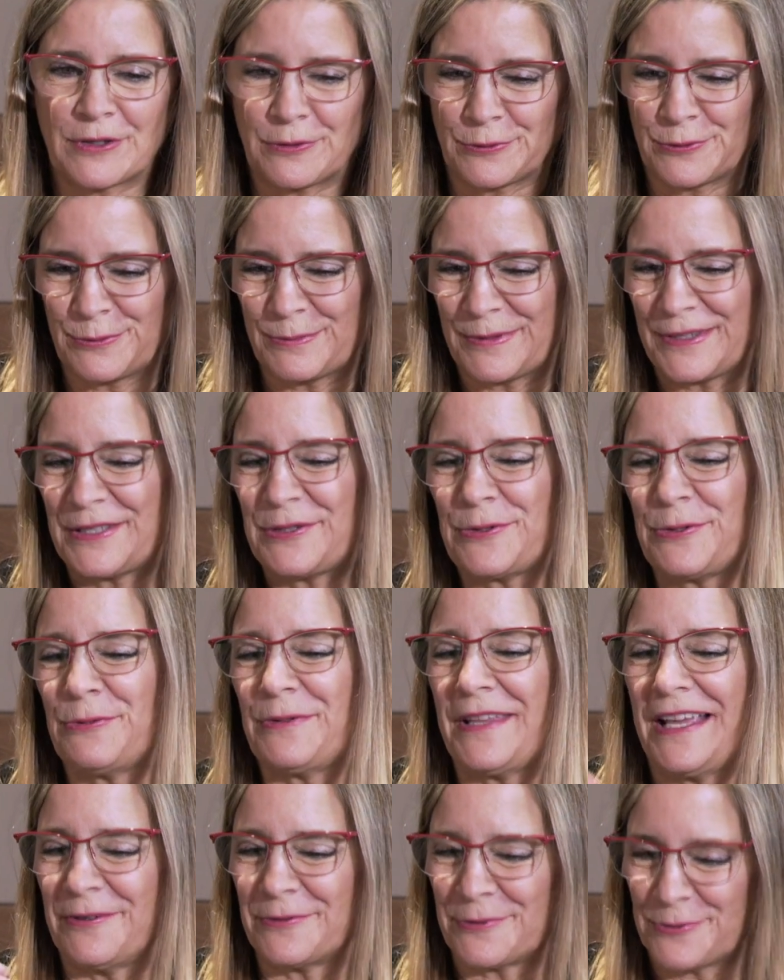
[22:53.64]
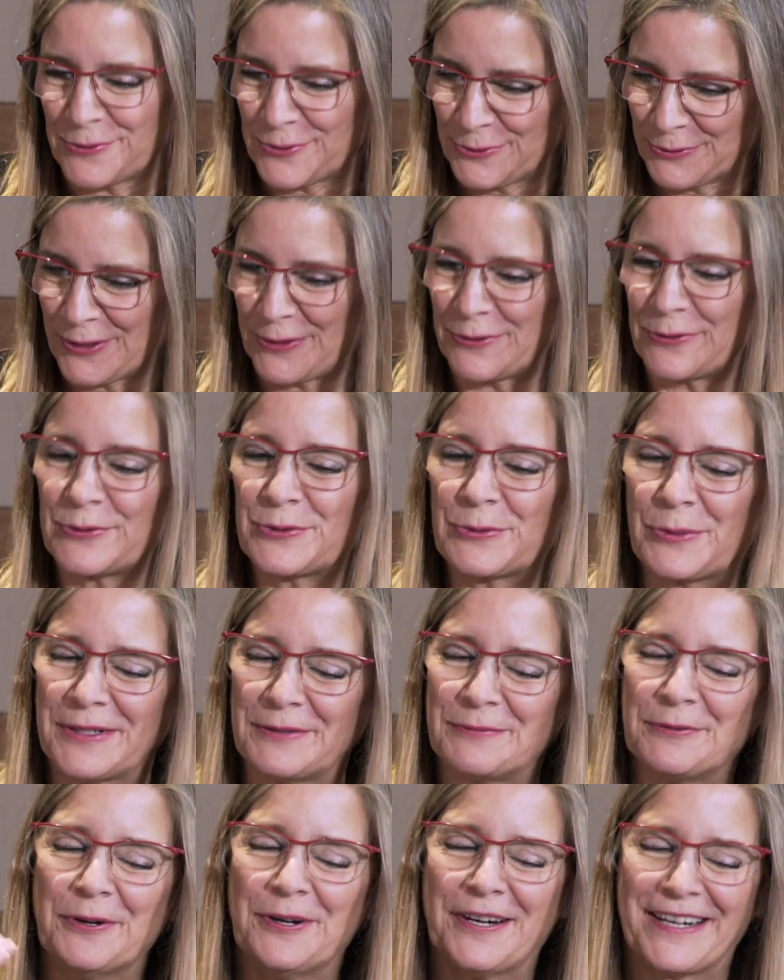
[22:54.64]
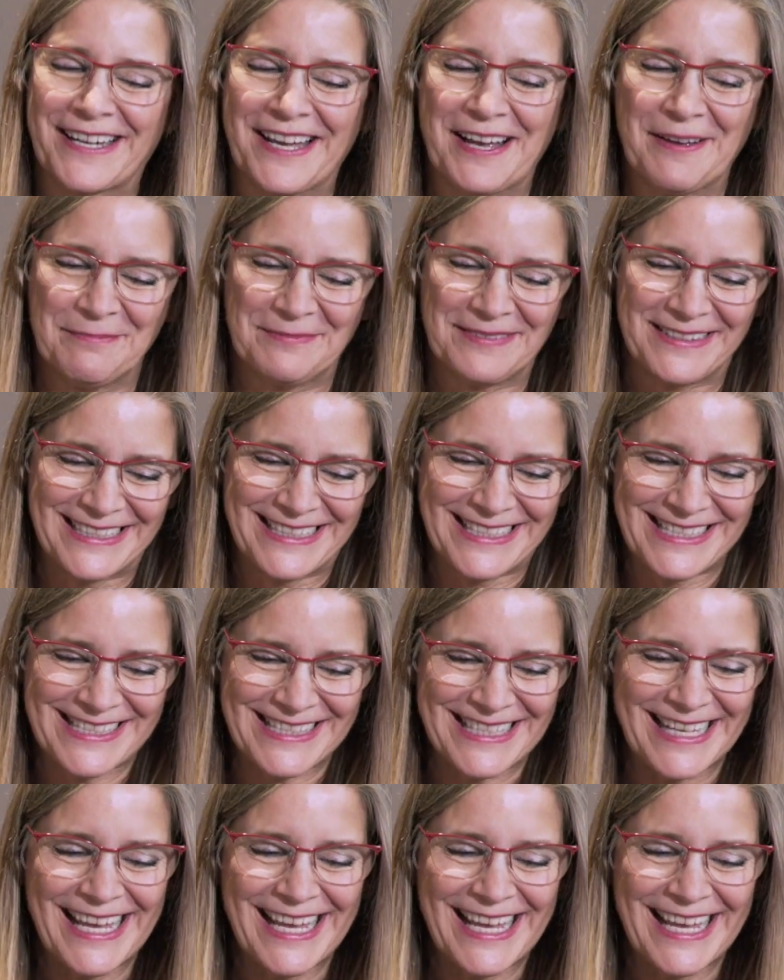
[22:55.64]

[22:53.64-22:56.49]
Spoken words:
told you about these 2,224 companies.